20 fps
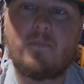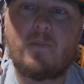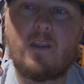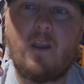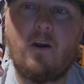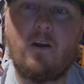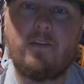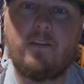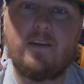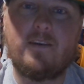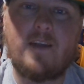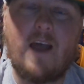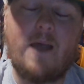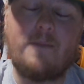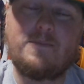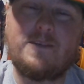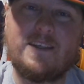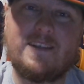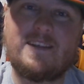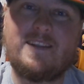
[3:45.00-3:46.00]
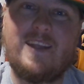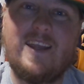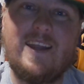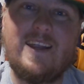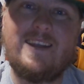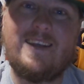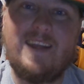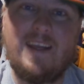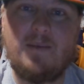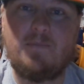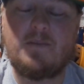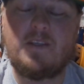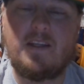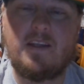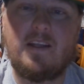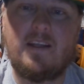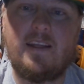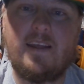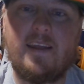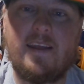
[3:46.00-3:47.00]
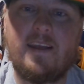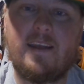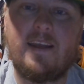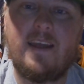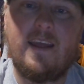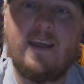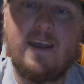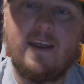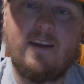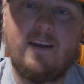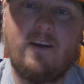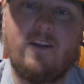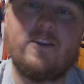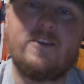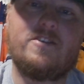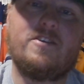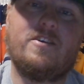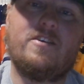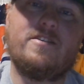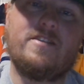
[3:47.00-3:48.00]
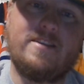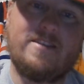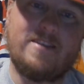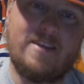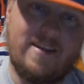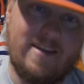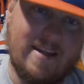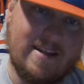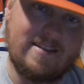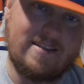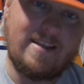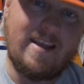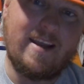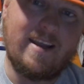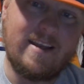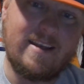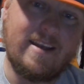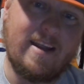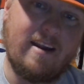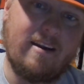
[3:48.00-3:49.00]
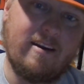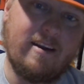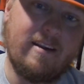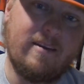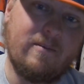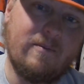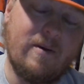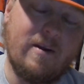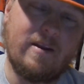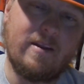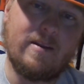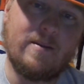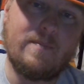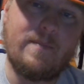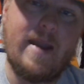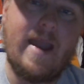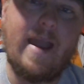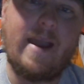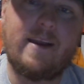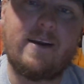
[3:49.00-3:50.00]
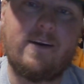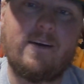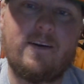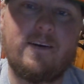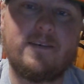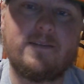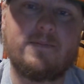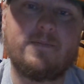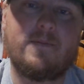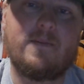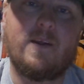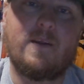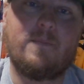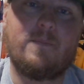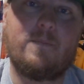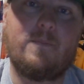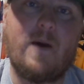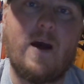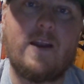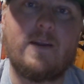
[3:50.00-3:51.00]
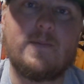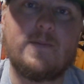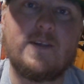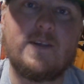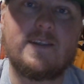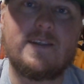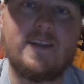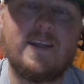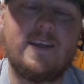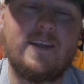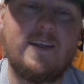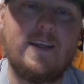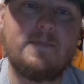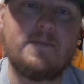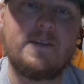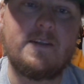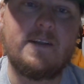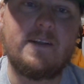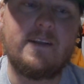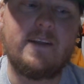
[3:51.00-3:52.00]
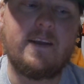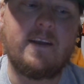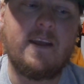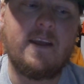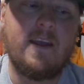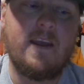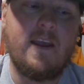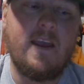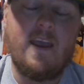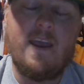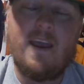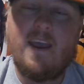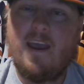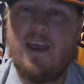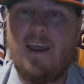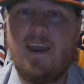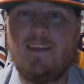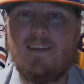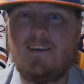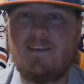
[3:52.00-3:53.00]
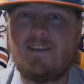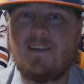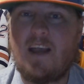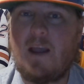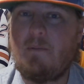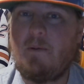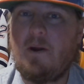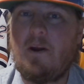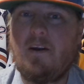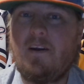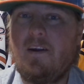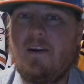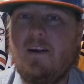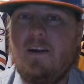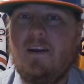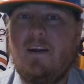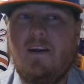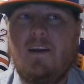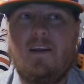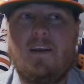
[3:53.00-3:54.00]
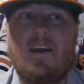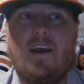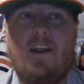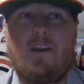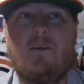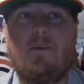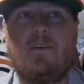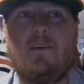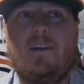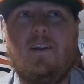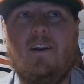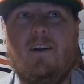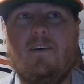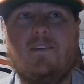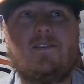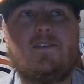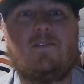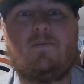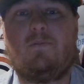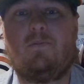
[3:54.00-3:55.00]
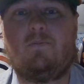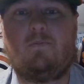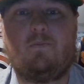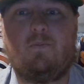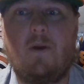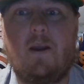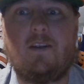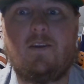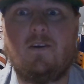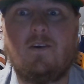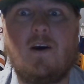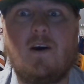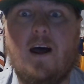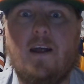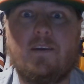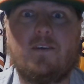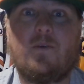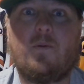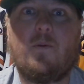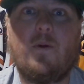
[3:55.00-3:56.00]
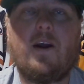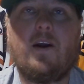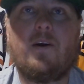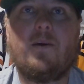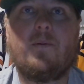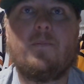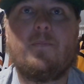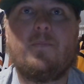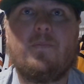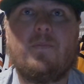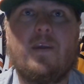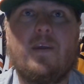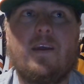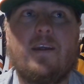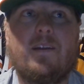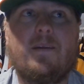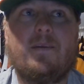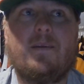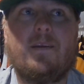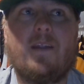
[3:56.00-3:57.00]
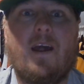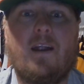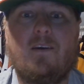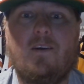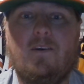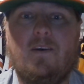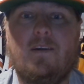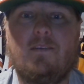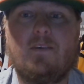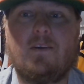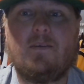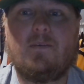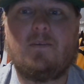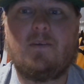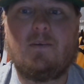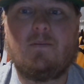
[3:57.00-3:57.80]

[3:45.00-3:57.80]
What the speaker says: are the top 16 teams in the league. And all the jerseys on that secondary one in the back are the bottom 16 teams in the league. In the summer, it's way too hot to wear them. And I don't even